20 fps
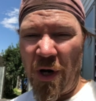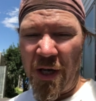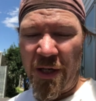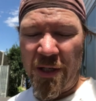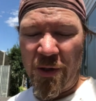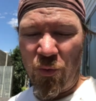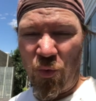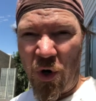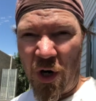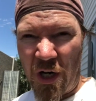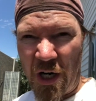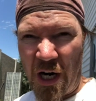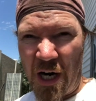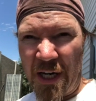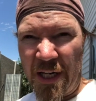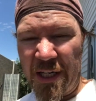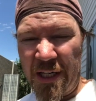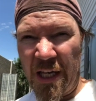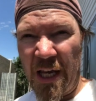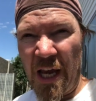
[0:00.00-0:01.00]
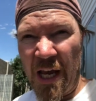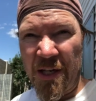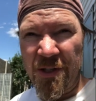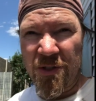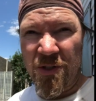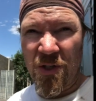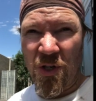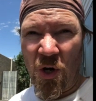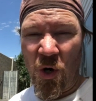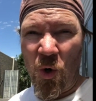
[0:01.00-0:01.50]
I can work on it again.
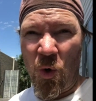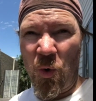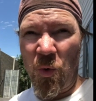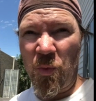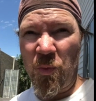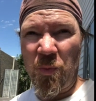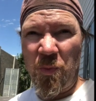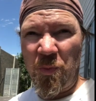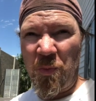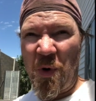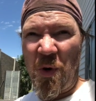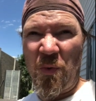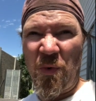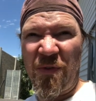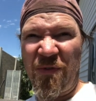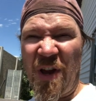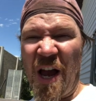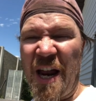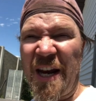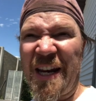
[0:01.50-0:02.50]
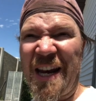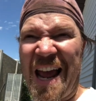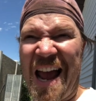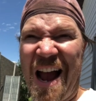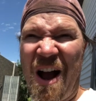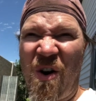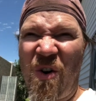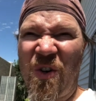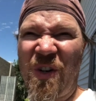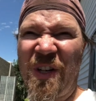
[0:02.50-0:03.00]
So, but we've got it
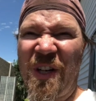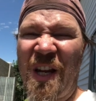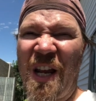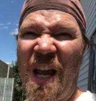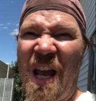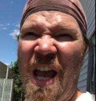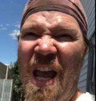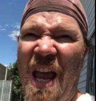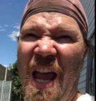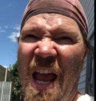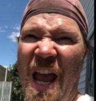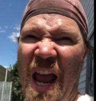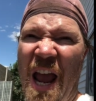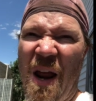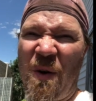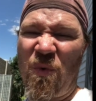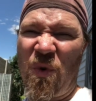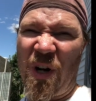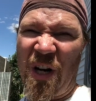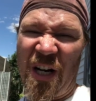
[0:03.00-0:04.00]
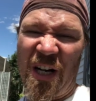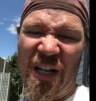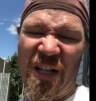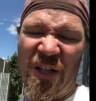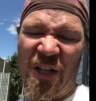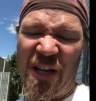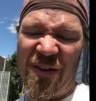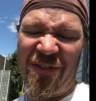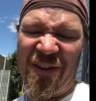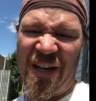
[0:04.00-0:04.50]
out, and we're gonna
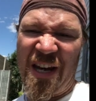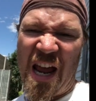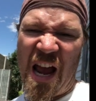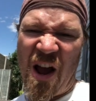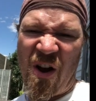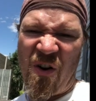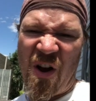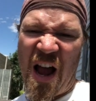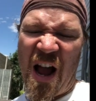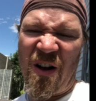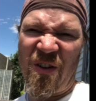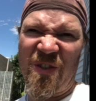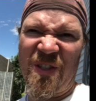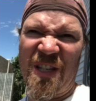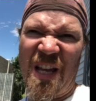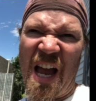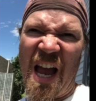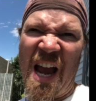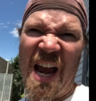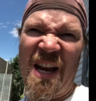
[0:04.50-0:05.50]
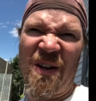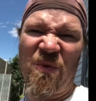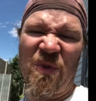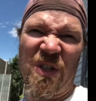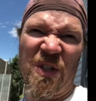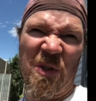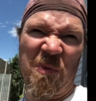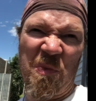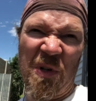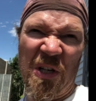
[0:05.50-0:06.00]
leave it now outside,
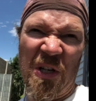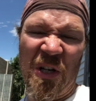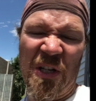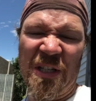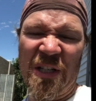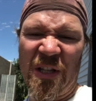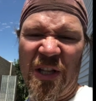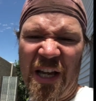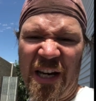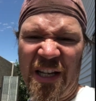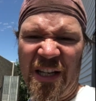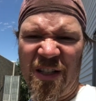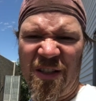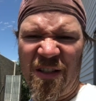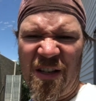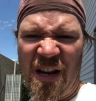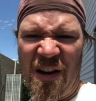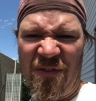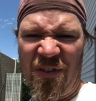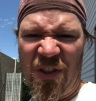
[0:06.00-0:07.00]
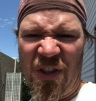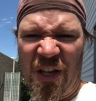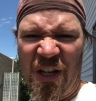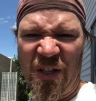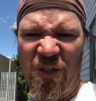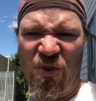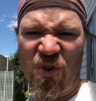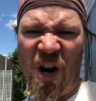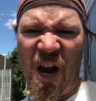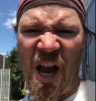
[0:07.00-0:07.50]
which will be good to let
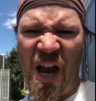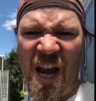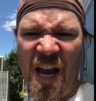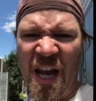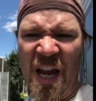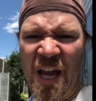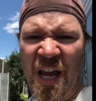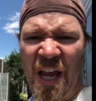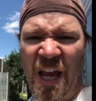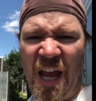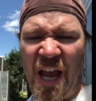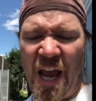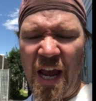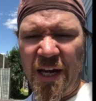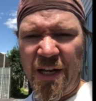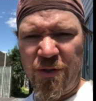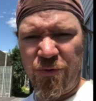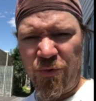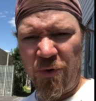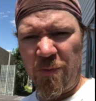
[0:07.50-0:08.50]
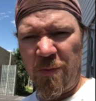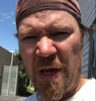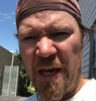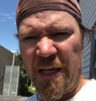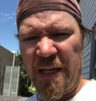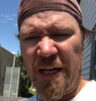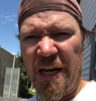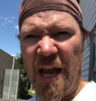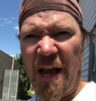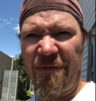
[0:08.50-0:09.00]
everything dry, and his
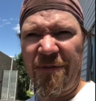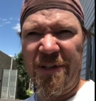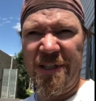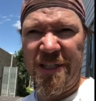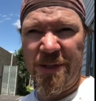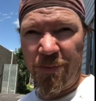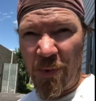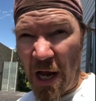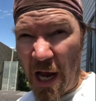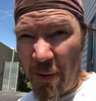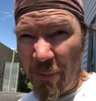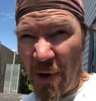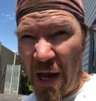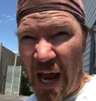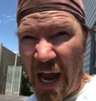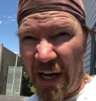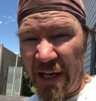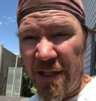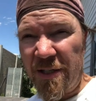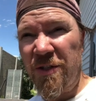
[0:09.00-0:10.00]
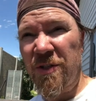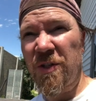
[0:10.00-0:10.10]
roommate can have his spot back.